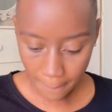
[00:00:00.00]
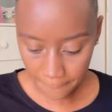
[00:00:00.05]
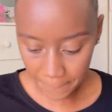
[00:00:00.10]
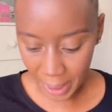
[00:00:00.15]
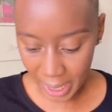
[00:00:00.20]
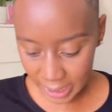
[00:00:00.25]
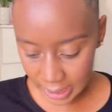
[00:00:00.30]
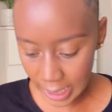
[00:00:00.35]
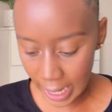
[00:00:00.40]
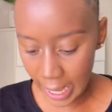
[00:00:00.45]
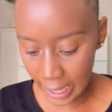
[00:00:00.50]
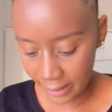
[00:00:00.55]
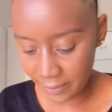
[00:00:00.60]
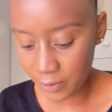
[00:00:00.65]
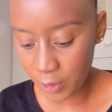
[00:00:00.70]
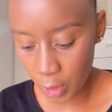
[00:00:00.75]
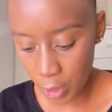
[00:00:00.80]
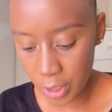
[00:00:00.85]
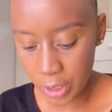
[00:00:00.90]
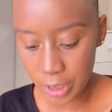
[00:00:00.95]
but
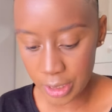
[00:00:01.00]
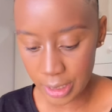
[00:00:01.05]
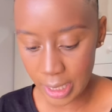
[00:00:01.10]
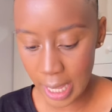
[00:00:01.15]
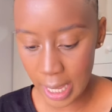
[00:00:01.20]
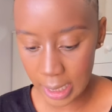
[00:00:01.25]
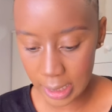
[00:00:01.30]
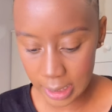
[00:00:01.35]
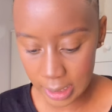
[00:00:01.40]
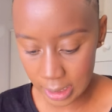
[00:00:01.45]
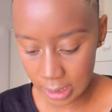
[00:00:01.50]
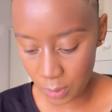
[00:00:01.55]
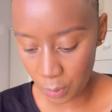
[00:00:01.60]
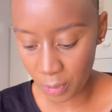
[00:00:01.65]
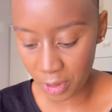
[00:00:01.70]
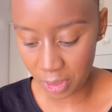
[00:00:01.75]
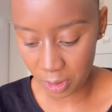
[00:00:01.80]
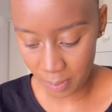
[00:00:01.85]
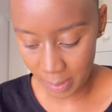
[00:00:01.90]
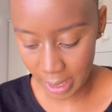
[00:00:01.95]
I've learned that
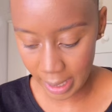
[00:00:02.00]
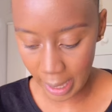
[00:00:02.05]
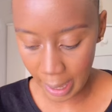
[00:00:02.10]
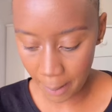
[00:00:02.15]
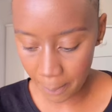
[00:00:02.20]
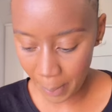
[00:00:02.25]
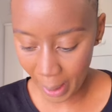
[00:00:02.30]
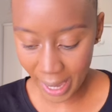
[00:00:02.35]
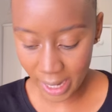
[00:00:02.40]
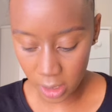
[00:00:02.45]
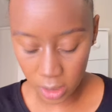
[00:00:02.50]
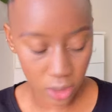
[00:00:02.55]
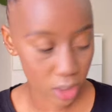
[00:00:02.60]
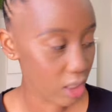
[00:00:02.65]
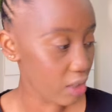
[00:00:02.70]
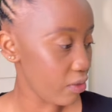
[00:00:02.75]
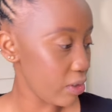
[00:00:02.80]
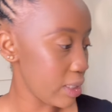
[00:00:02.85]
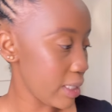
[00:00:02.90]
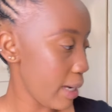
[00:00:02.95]
with makeup, I need to
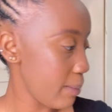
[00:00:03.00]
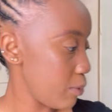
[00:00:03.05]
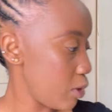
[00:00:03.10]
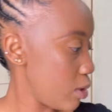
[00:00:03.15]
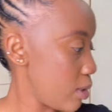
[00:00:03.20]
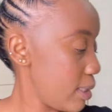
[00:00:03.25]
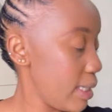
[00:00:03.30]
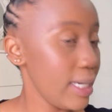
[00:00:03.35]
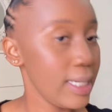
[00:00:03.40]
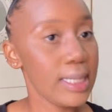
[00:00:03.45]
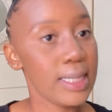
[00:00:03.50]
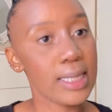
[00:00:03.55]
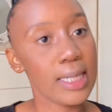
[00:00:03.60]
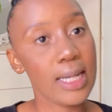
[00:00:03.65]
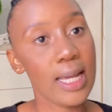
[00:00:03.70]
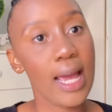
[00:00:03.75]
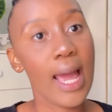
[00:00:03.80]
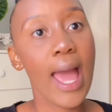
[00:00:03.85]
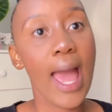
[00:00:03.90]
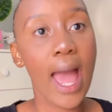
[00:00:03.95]
give it time to set.
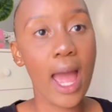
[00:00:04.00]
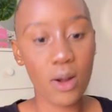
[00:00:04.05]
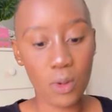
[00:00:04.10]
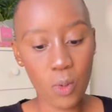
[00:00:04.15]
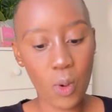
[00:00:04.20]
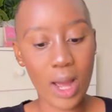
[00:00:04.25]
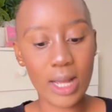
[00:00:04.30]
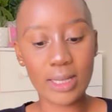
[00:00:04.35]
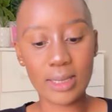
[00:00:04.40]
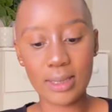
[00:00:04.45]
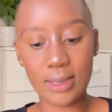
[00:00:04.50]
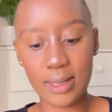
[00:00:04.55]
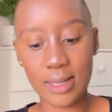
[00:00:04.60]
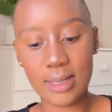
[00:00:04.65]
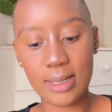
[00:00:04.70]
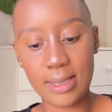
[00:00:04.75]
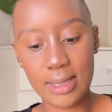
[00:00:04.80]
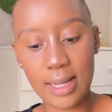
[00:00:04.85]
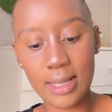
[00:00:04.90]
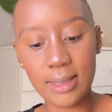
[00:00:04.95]
And once
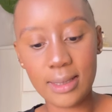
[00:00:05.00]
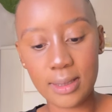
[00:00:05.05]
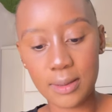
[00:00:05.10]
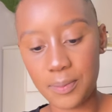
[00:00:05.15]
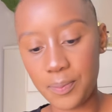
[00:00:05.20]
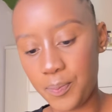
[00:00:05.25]
it sets,